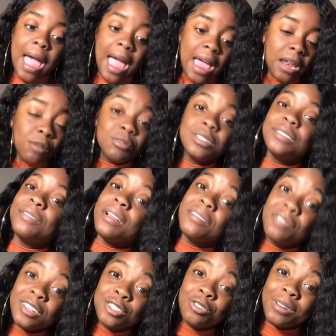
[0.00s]
And it was just very
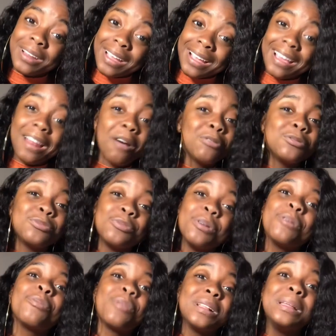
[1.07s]
frustrating. And
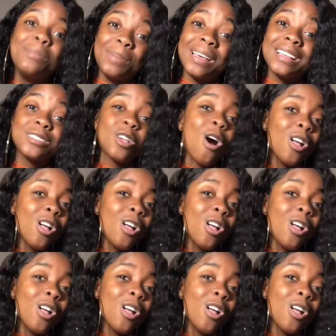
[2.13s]
we were really pissed.